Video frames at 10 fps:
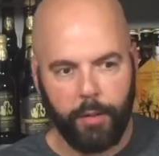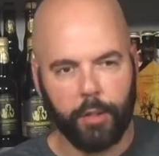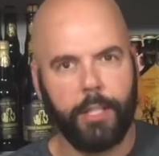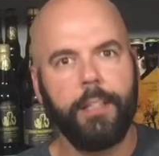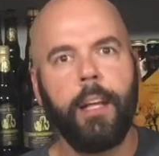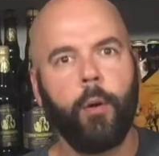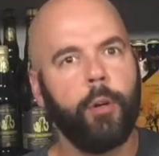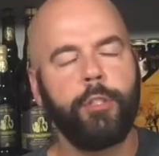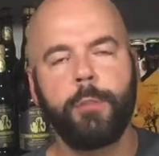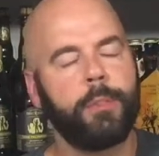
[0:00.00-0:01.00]
You're getting that
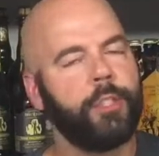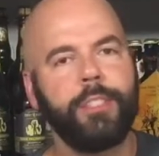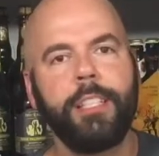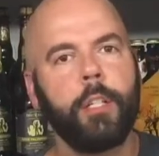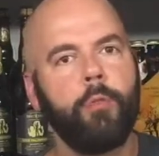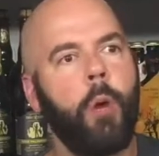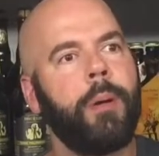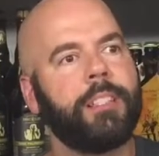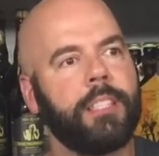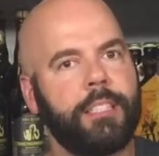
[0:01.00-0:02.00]
orange juice, but just like the
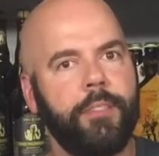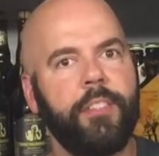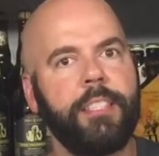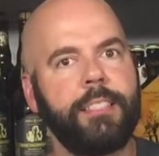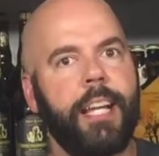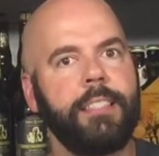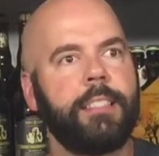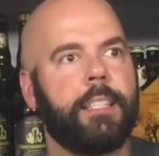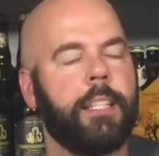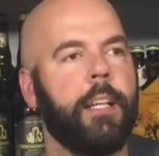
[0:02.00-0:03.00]
aroma, it's a different
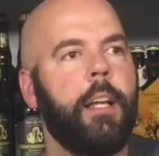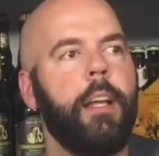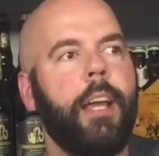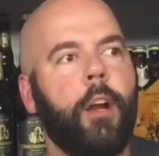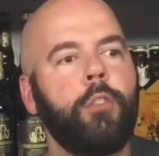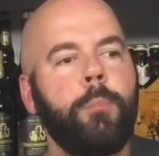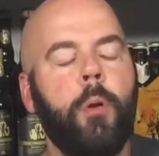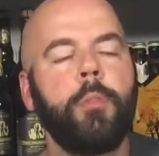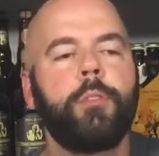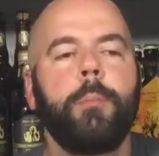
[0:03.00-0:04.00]
intensity. It
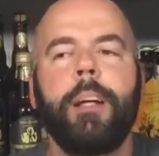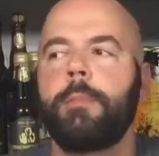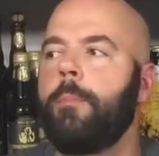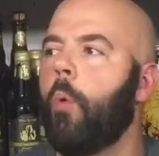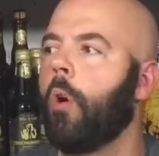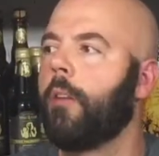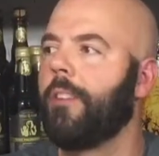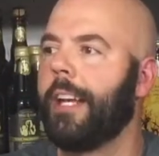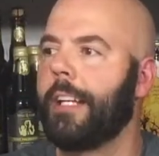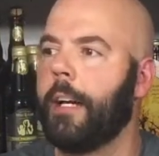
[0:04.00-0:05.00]
almost reminds me more of
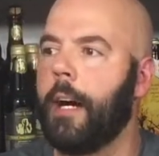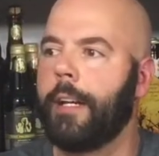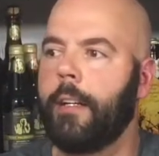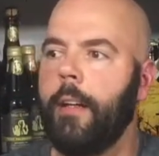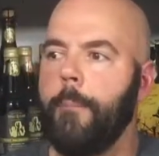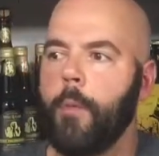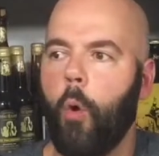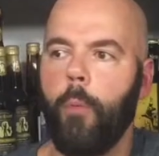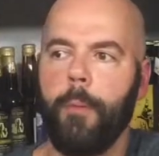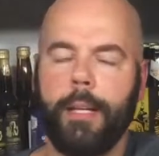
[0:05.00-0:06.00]
like
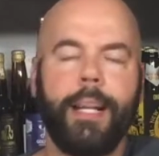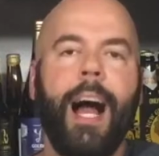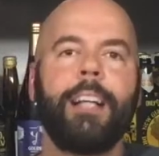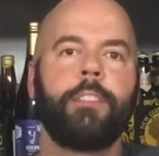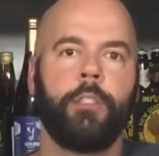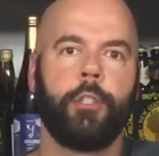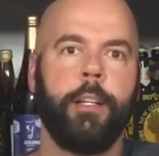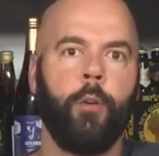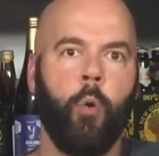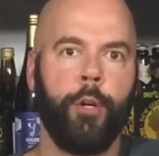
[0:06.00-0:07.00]

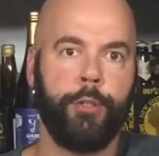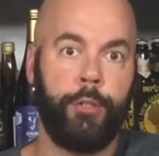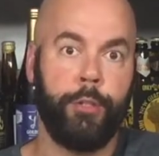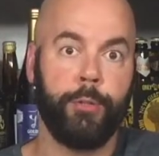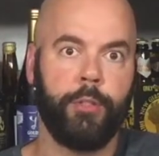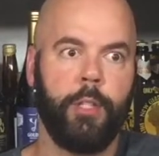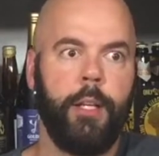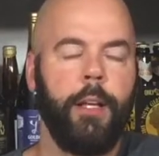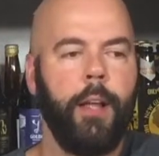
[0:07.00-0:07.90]
concentrated orange juice.